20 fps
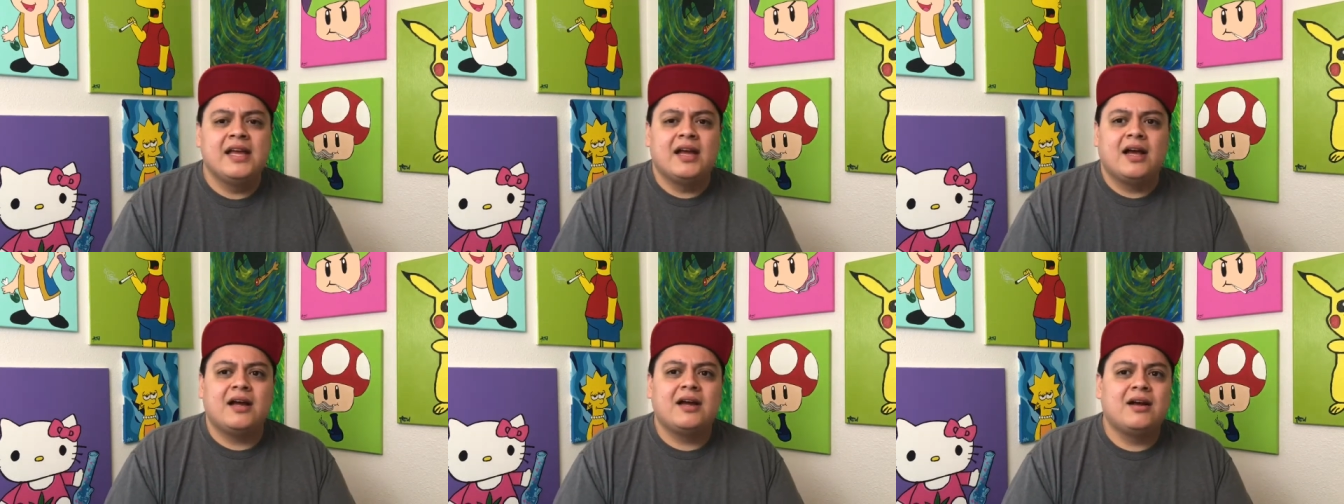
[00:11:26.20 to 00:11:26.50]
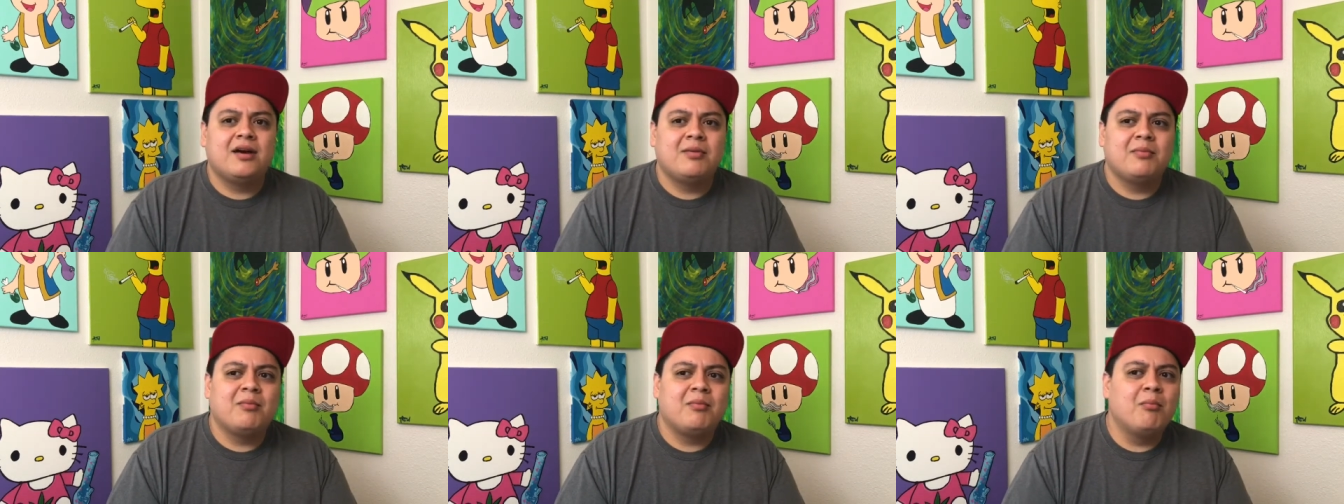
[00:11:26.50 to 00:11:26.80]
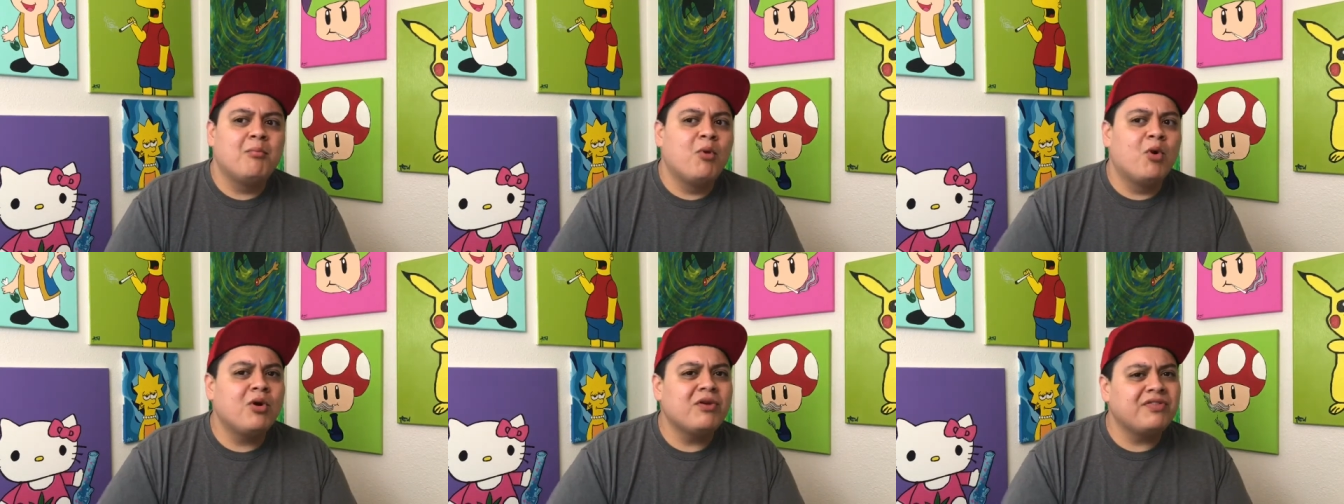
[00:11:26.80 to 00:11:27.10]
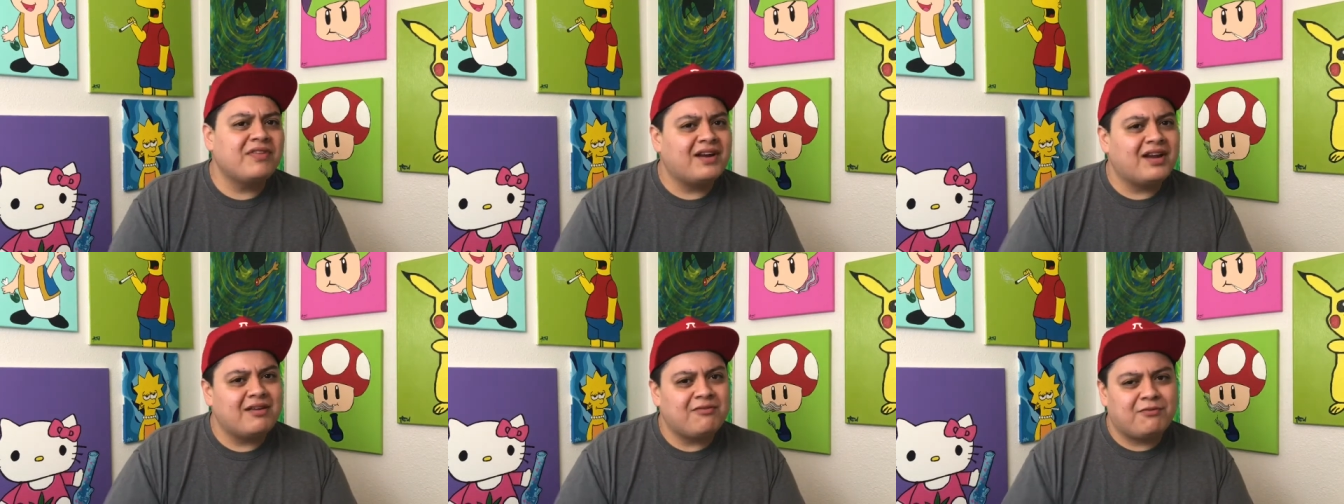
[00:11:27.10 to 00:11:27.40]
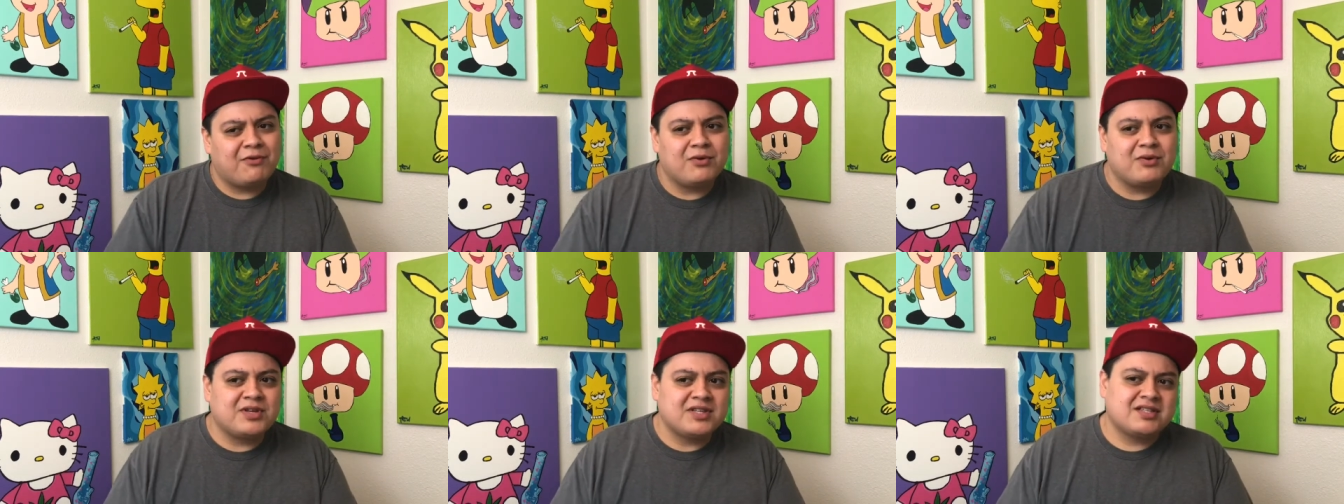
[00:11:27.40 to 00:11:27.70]
more than I
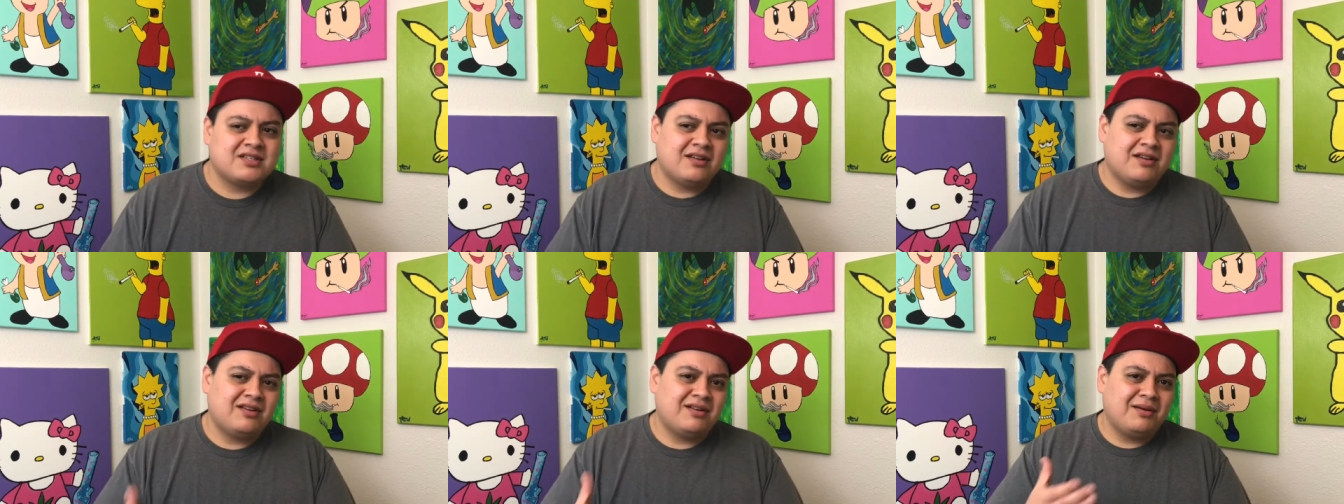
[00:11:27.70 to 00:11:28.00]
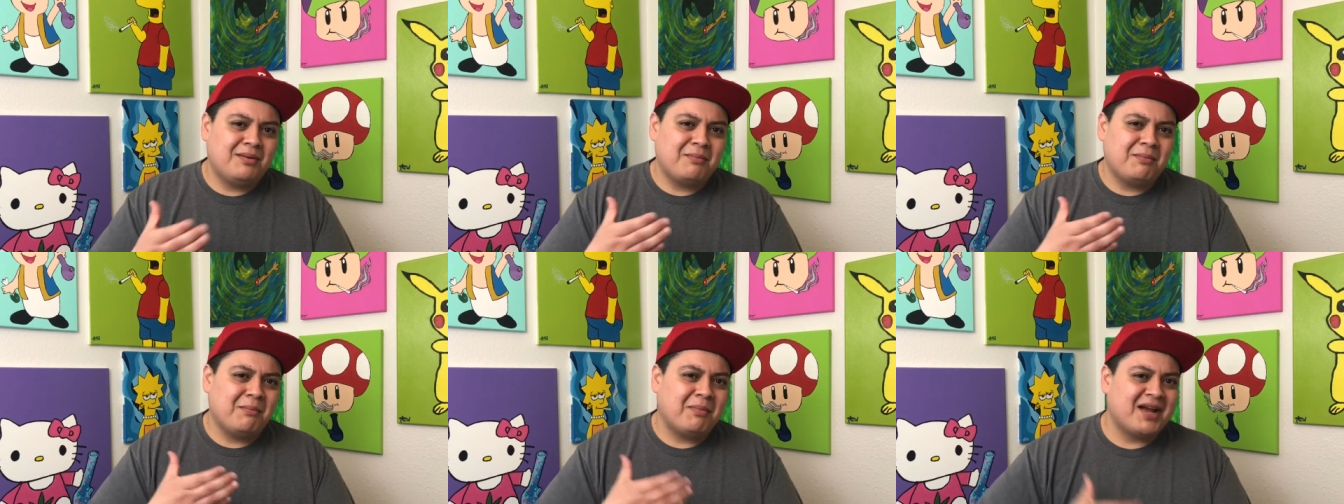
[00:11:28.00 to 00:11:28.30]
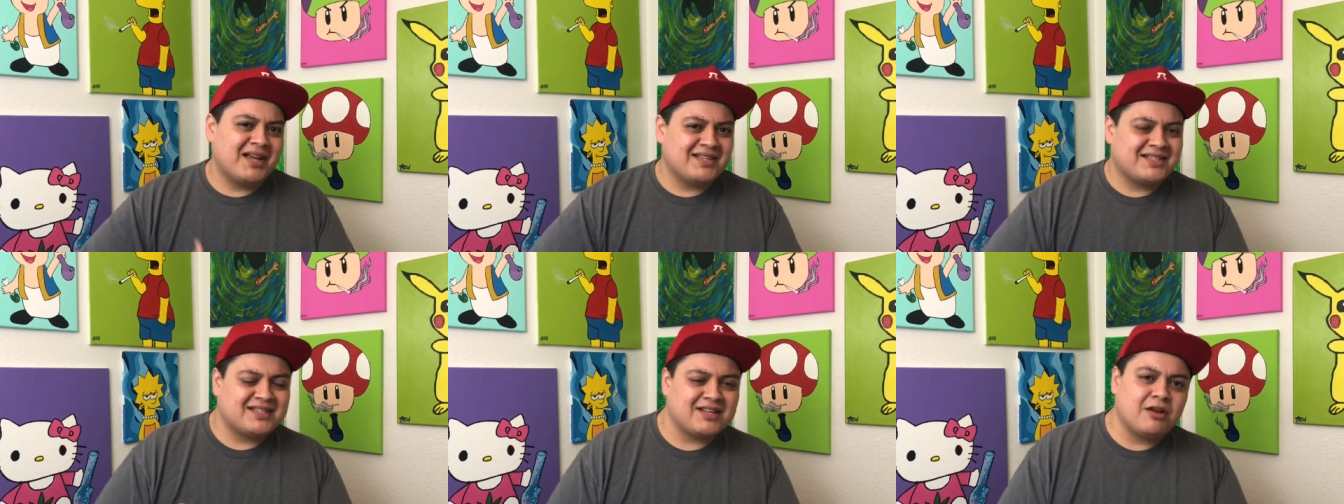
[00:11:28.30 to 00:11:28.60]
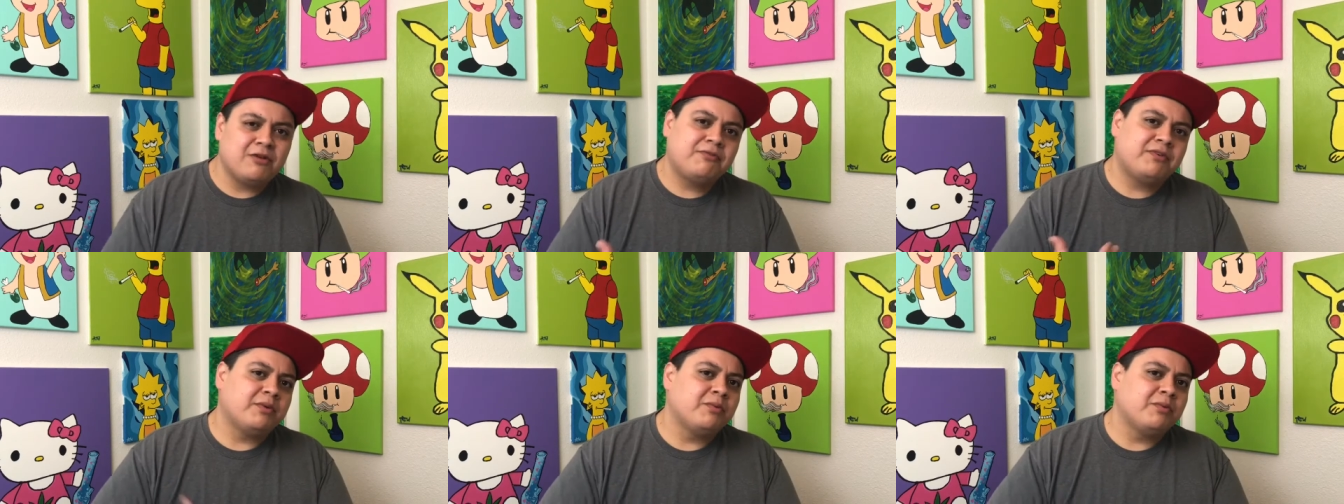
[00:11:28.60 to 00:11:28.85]
focus on myself